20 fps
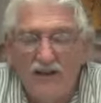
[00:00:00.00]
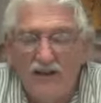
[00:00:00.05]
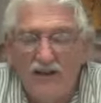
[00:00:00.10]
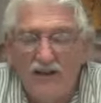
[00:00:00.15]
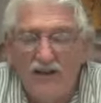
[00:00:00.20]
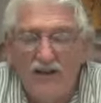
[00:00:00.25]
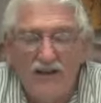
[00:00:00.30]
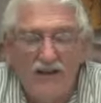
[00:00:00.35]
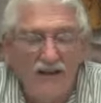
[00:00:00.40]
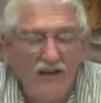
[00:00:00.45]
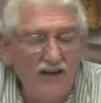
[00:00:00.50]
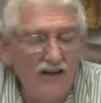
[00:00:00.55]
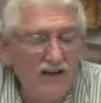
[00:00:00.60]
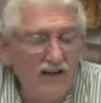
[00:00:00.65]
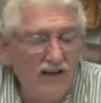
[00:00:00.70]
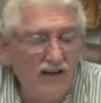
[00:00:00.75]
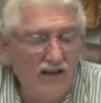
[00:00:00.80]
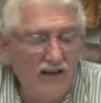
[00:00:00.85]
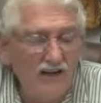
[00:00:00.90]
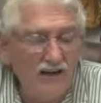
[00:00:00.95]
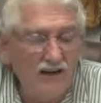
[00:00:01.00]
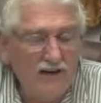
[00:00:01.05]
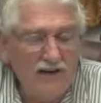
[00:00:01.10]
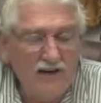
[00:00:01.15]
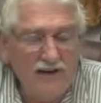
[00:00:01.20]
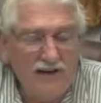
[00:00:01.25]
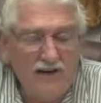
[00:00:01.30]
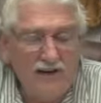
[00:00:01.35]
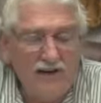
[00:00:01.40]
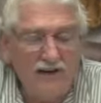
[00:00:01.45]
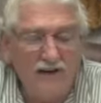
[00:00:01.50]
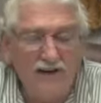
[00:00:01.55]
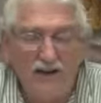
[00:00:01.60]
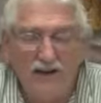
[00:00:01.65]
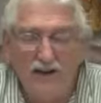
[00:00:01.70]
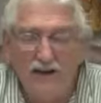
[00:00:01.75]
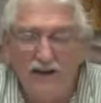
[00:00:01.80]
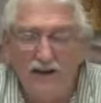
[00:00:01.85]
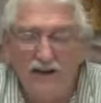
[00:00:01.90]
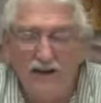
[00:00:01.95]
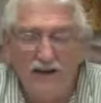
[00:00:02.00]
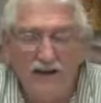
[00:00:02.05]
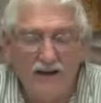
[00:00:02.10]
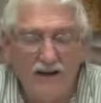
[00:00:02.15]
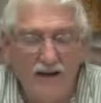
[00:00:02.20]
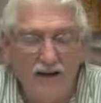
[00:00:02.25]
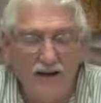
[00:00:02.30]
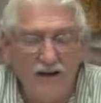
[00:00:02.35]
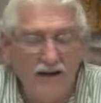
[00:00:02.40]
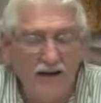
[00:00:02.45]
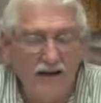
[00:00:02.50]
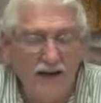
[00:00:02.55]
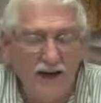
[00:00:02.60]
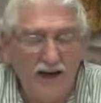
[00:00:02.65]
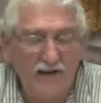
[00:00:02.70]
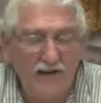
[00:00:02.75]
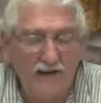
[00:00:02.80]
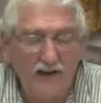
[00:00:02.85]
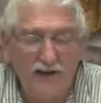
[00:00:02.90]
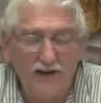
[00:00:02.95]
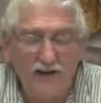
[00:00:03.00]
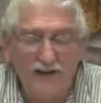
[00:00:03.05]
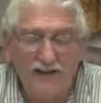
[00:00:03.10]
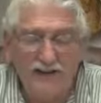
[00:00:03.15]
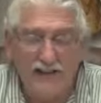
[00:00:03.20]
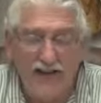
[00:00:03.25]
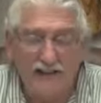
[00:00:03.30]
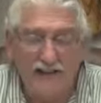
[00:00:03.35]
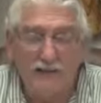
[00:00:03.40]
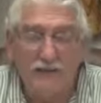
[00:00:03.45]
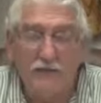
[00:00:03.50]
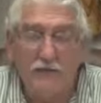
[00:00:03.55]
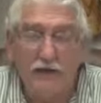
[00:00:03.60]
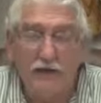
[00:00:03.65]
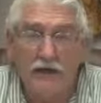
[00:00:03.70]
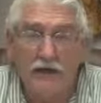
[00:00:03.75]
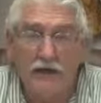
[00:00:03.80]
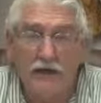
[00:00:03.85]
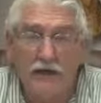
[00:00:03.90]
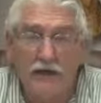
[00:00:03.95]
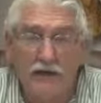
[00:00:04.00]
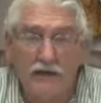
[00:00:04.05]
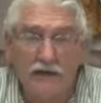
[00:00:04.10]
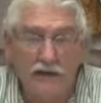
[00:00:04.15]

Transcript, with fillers: Uh, leaky gut, there is that smell.